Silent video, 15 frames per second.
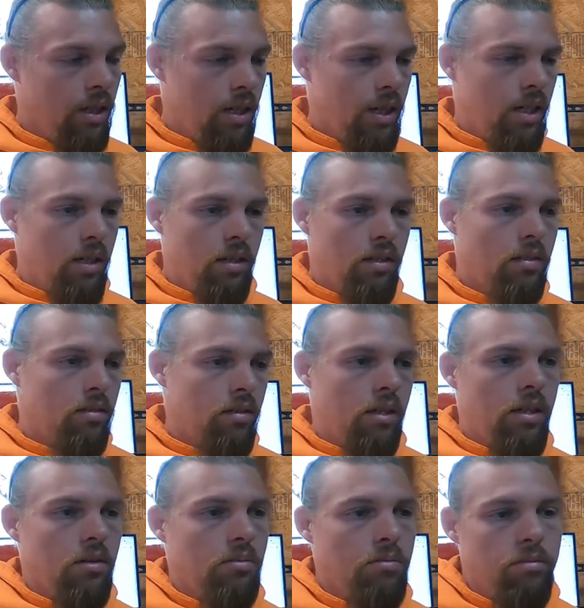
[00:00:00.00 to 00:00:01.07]

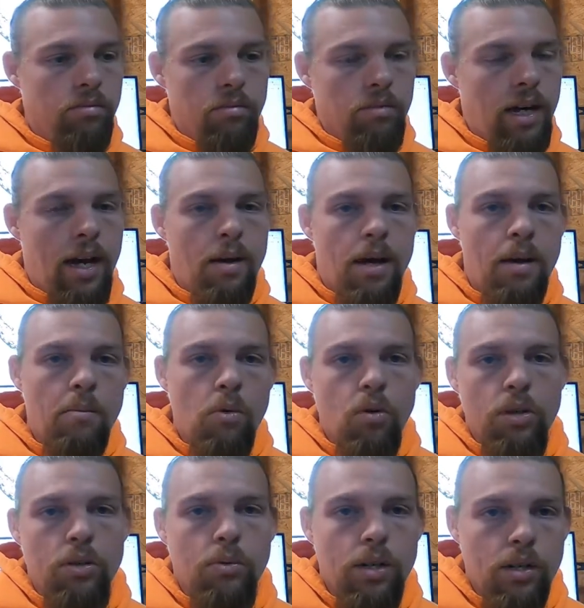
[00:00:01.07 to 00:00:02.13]
You know, I'm
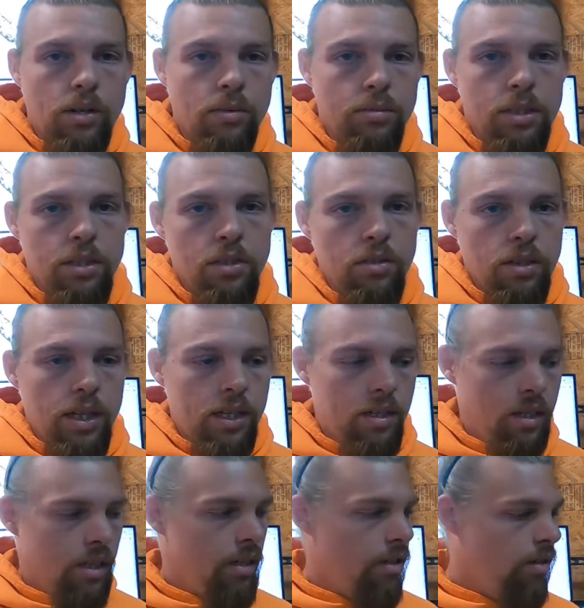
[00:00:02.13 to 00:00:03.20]
more than welcome to do that.